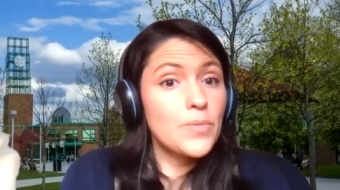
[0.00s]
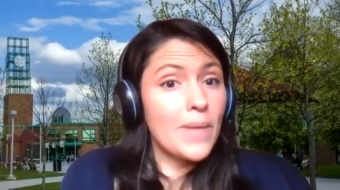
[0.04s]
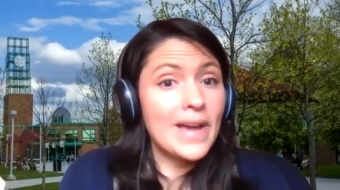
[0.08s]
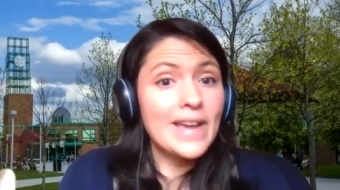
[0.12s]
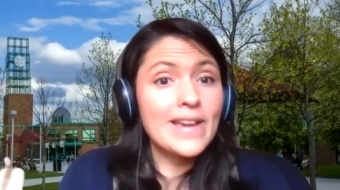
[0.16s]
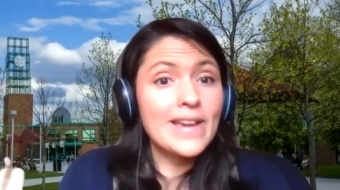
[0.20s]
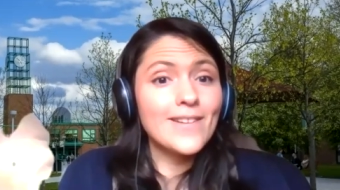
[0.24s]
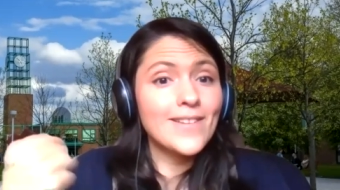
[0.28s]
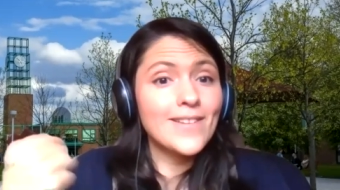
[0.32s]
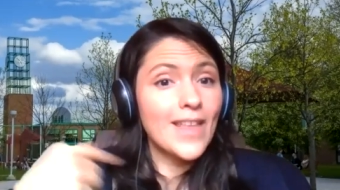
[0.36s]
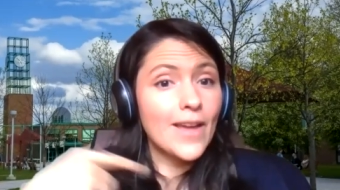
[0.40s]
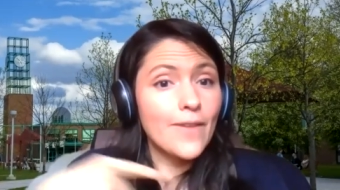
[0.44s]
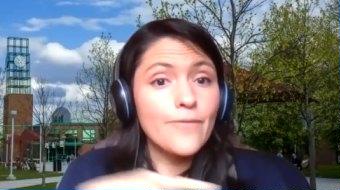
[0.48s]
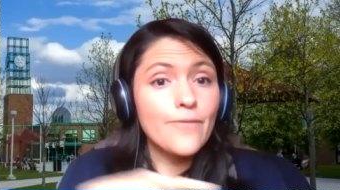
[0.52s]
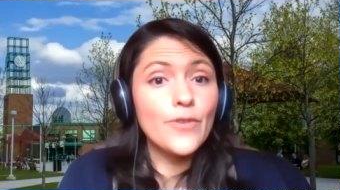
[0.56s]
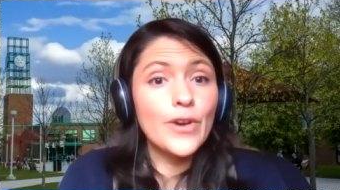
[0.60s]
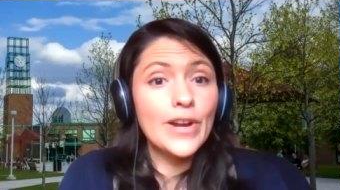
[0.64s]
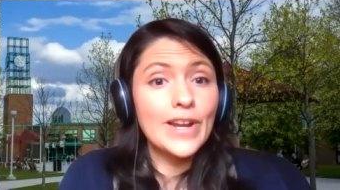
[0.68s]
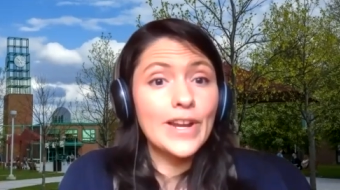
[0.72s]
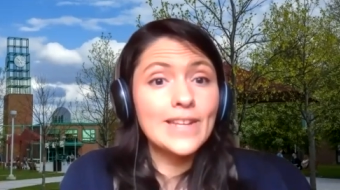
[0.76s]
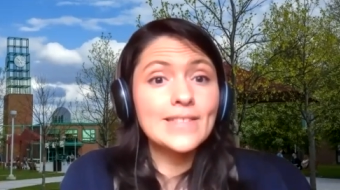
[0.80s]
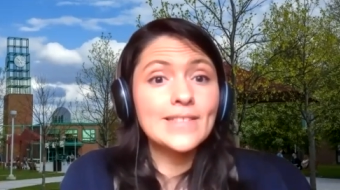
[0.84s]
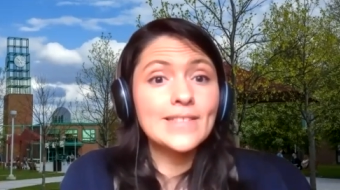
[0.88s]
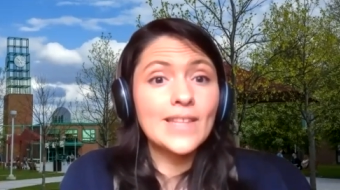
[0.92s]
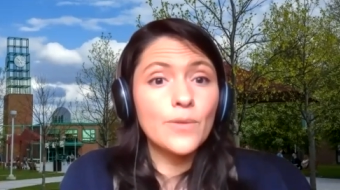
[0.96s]
you might hear that
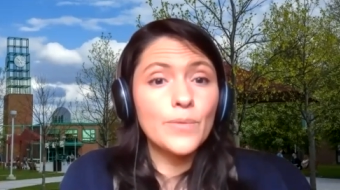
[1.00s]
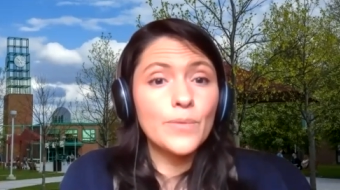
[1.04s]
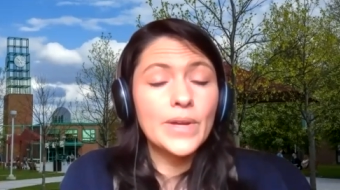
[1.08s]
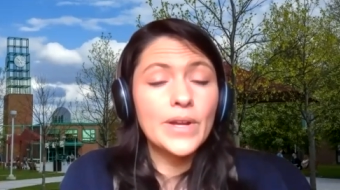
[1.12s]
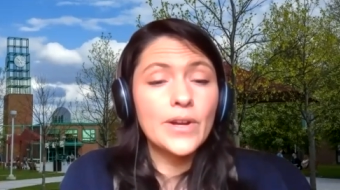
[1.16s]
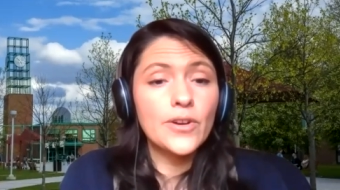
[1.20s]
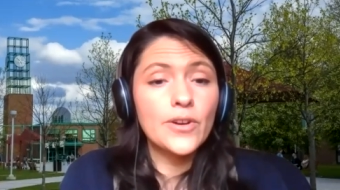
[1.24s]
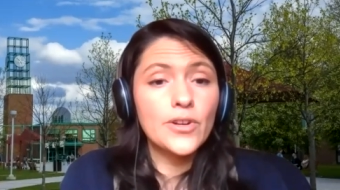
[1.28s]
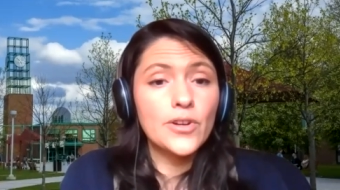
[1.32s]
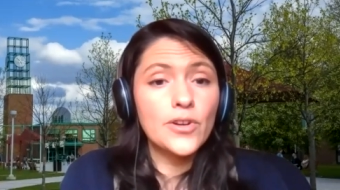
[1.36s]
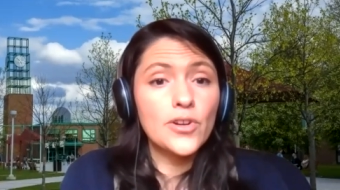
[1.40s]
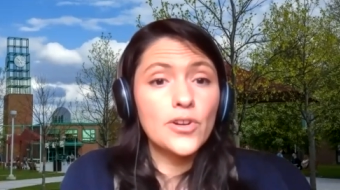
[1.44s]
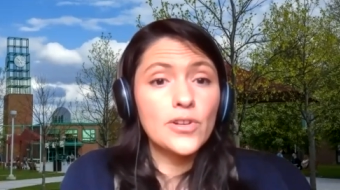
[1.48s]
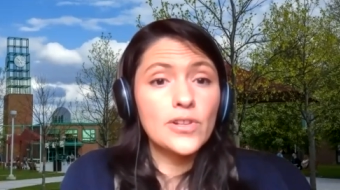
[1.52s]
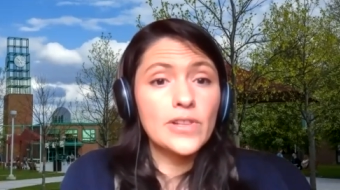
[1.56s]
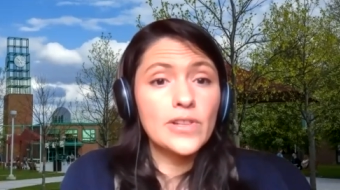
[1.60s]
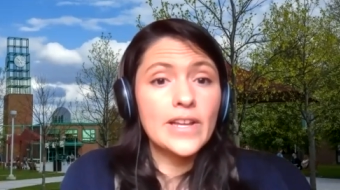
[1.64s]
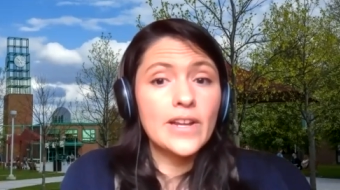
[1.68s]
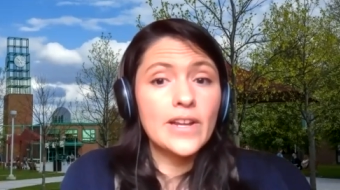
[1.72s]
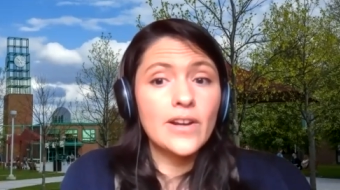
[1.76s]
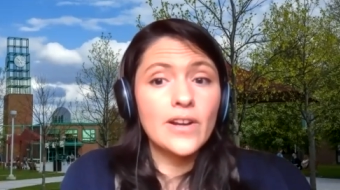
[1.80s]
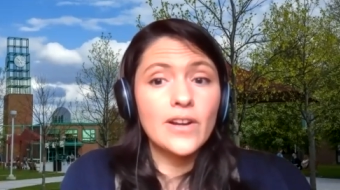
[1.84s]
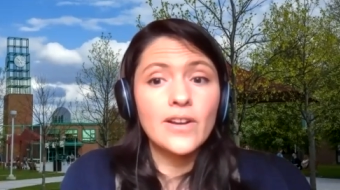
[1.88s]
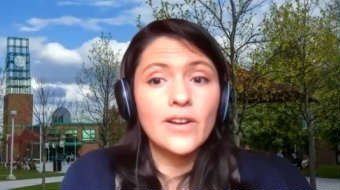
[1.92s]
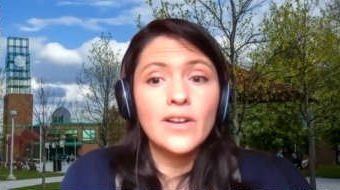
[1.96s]
phrase that we heard
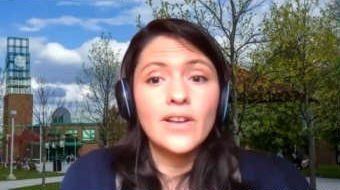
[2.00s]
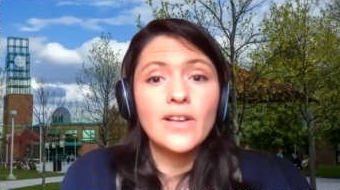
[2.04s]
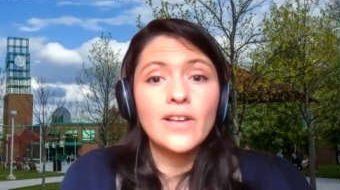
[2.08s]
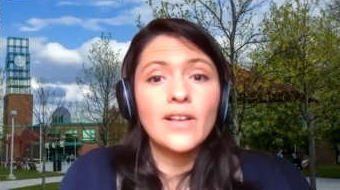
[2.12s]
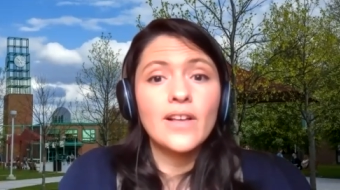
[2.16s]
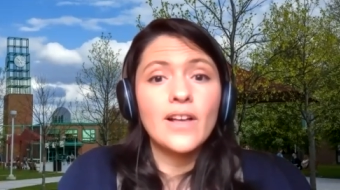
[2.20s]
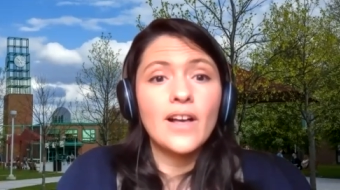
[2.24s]
earlier,